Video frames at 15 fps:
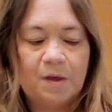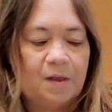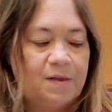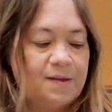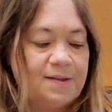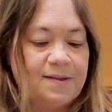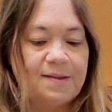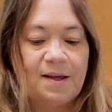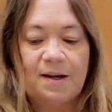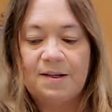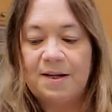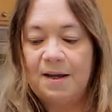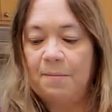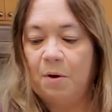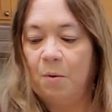This is going to
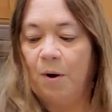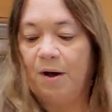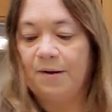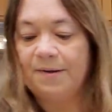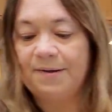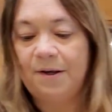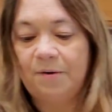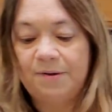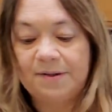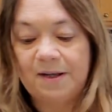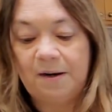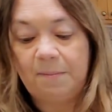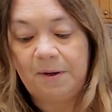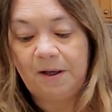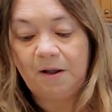take me a while, so it's going
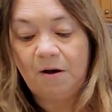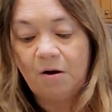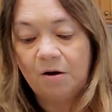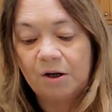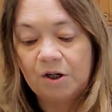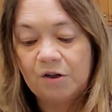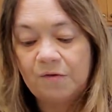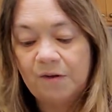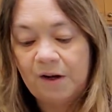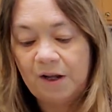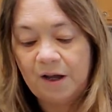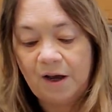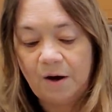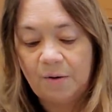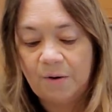to be a longish
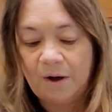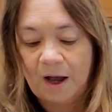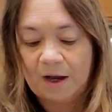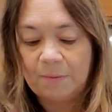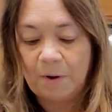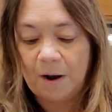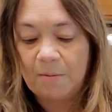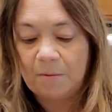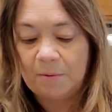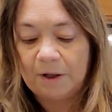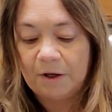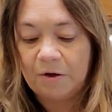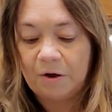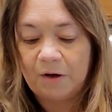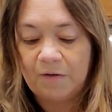video. I probably
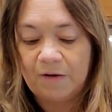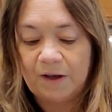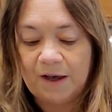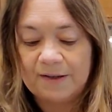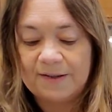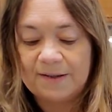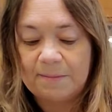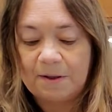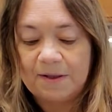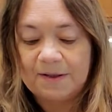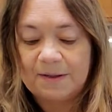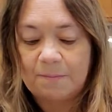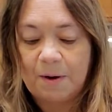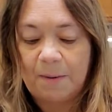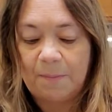could have cut some of
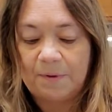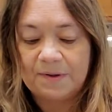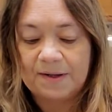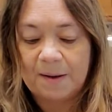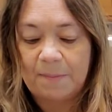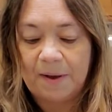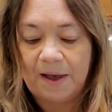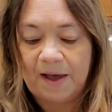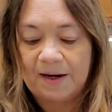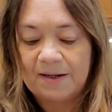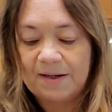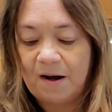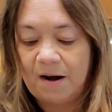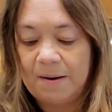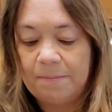these peppers up ahead of
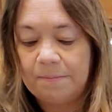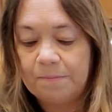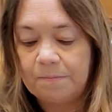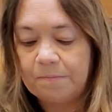time.